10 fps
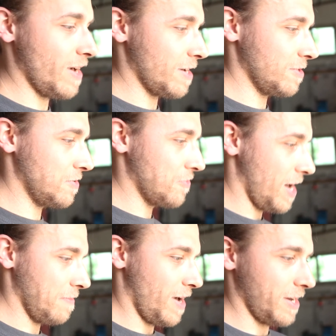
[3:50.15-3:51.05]
I don't know
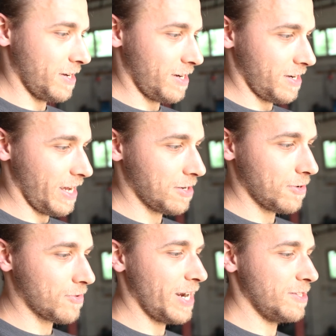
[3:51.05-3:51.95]
why my
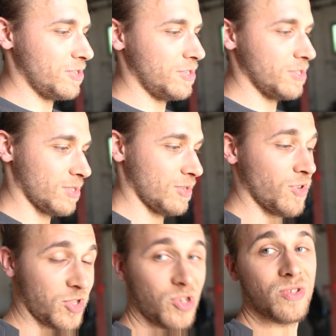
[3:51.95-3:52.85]
angle grinder doesn't
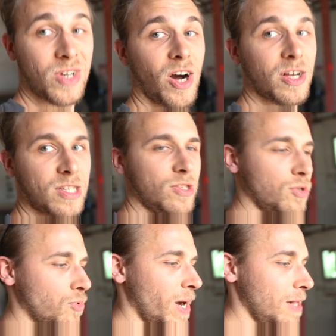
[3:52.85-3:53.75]
want to cut
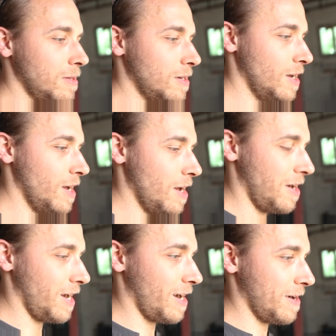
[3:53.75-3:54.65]
too well,
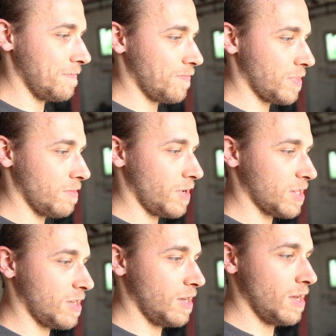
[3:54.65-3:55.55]

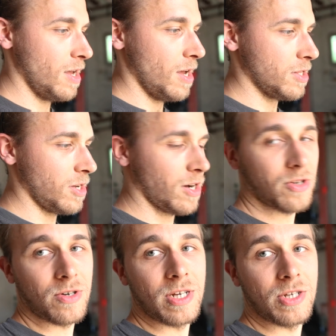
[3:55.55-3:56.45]
but the
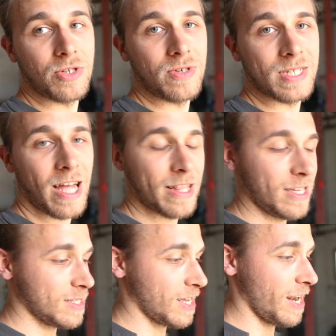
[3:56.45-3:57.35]
other issue is that
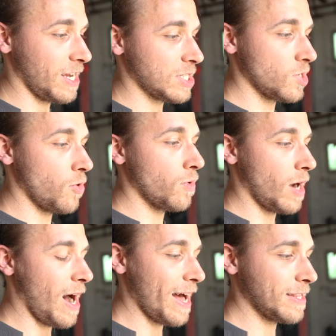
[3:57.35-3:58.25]
it's getting so
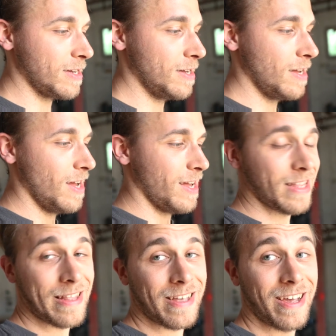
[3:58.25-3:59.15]
hot
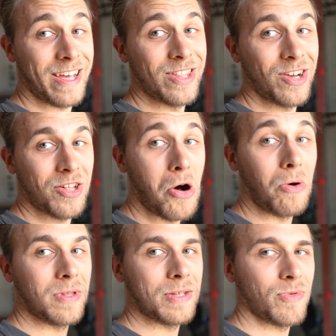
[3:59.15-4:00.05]
that I cannot
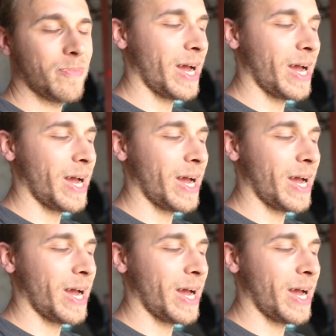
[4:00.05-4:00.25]
hold it with